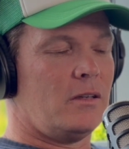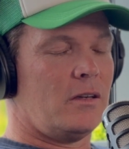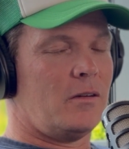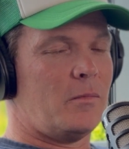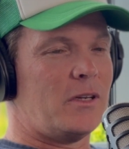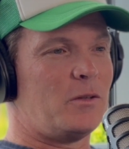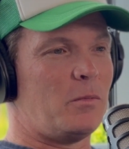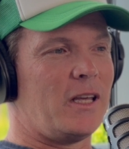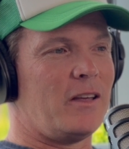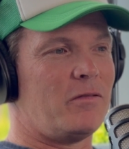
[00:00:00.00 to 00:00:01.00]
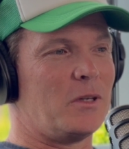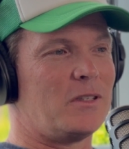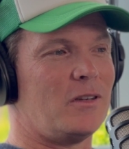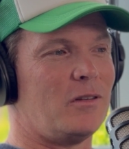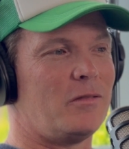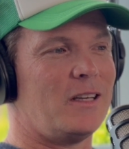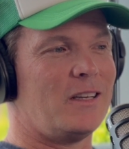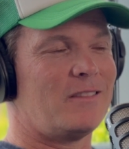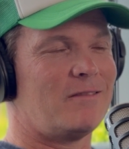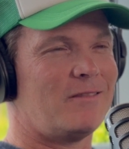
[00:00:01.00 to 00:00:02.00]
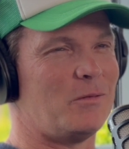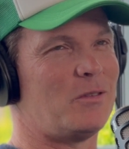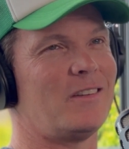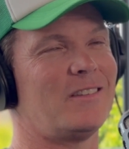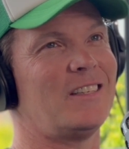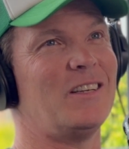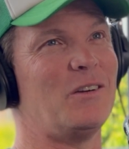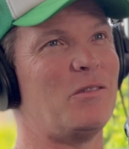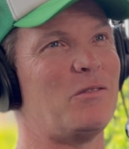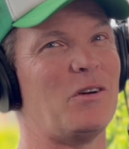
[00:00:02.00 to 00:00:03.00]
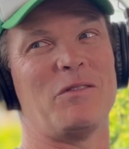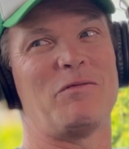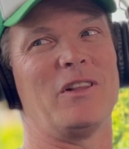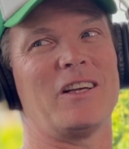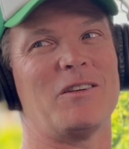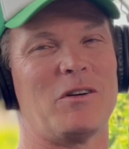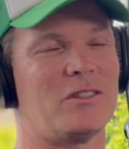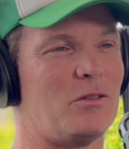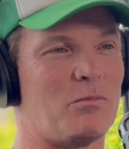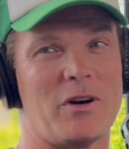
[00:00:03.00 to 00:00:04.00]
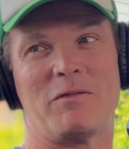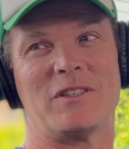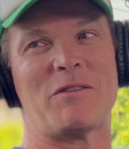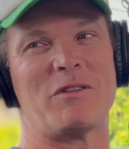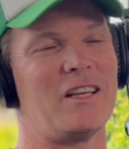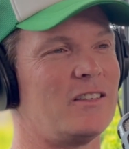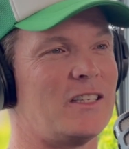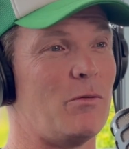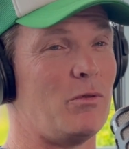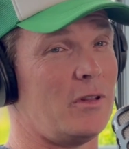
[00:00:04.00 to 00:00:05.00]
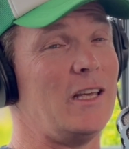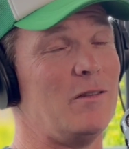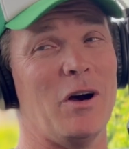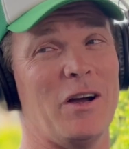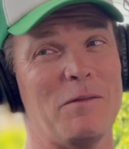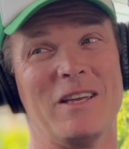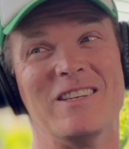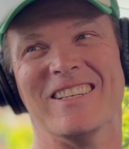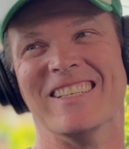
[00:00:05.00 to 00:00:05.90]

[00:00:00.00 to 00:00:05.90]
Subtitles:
I'm only speaking for myself here. I feel like I should preface everything I say with "in my opinion."